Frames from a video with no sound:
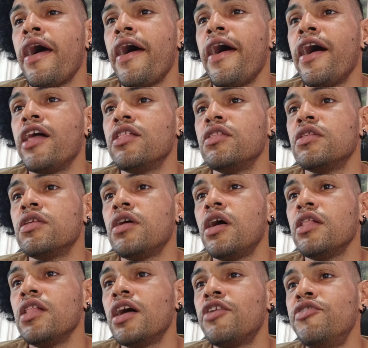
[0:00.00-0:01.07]
and a
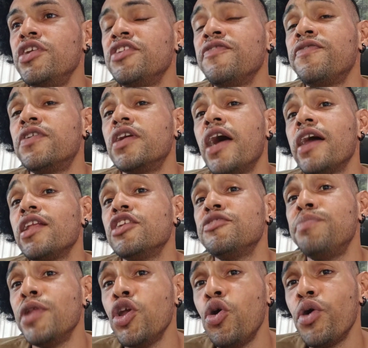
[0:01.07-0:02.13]
lot of reason for that is
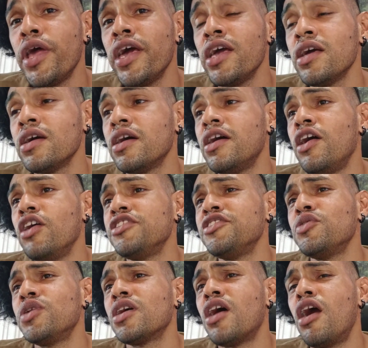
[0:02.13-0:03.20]
bloating.
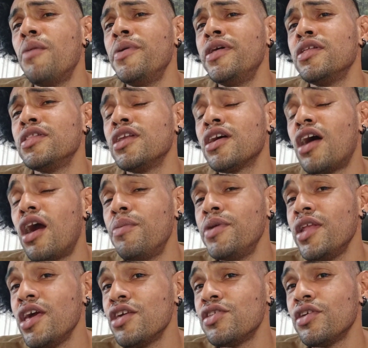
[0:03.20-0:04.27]
Also, the
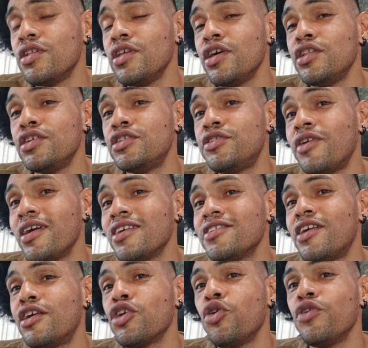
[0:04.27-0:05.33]
carbonation in the drinks
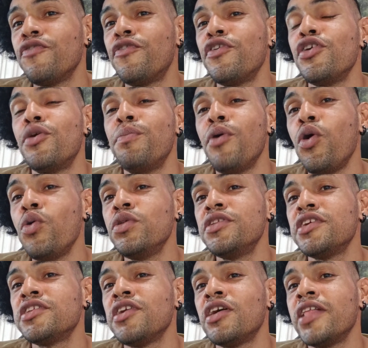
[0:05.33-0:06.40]
aren't good for your bones.
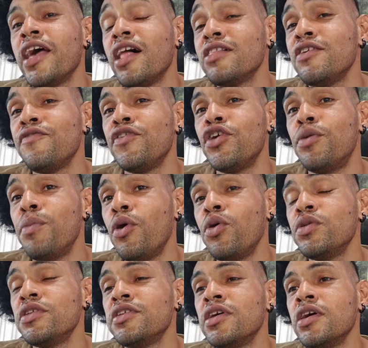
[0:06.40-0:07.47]
It's unhealthy for your
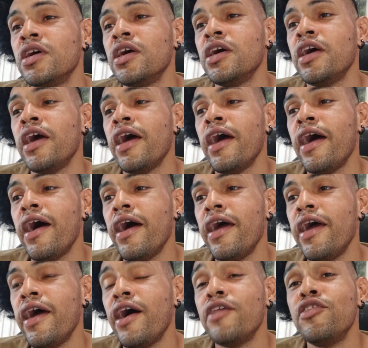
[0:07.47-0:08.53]
bones,
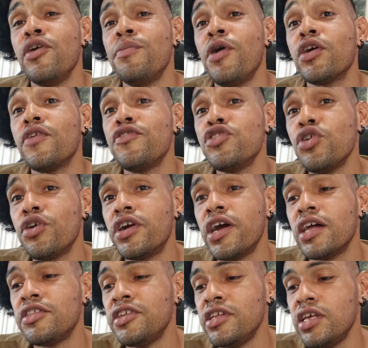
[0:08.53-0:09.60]
and the amount of sugar
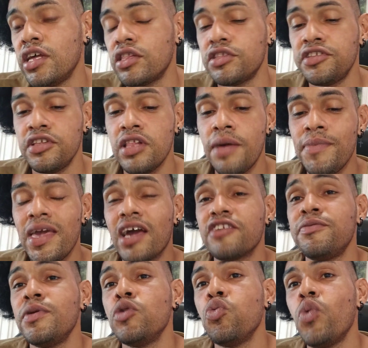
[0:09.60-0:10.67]
that's in it. So let me
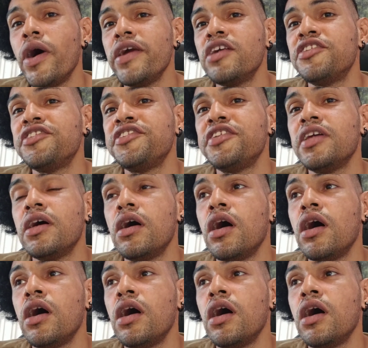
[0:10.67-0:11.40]
explain why it's